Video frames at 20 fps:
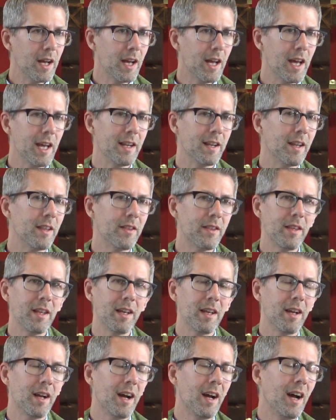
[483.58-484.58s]
And
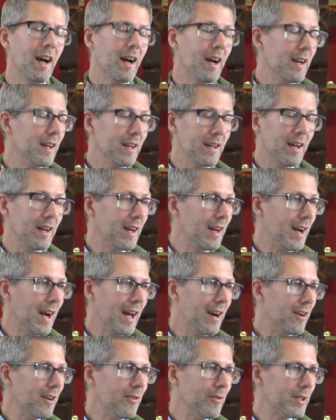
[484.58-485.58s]
I
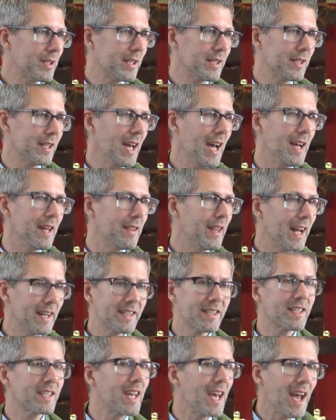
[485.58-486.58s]
don't know what to say.
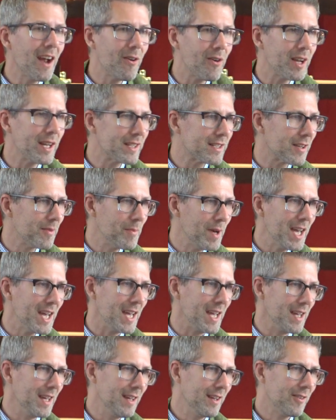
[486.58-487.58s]
That's scary to
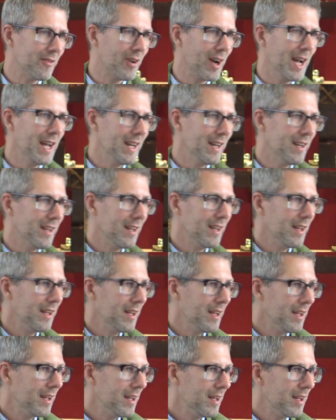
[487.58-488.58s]
me, right?
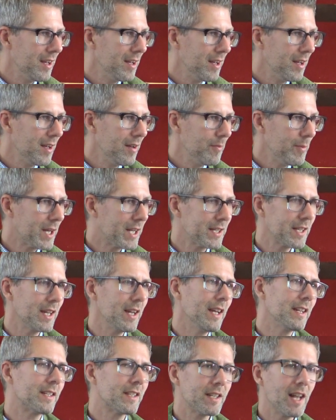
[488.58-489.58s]
Because
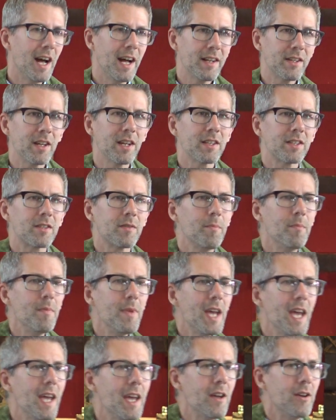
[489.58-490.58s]
it's not just
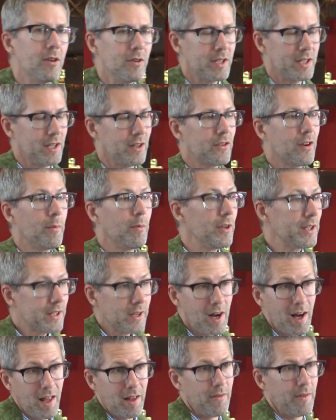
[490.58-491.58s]
me who's in trouble, it's
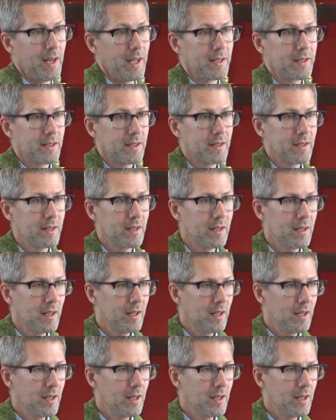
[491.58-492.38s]
all of us.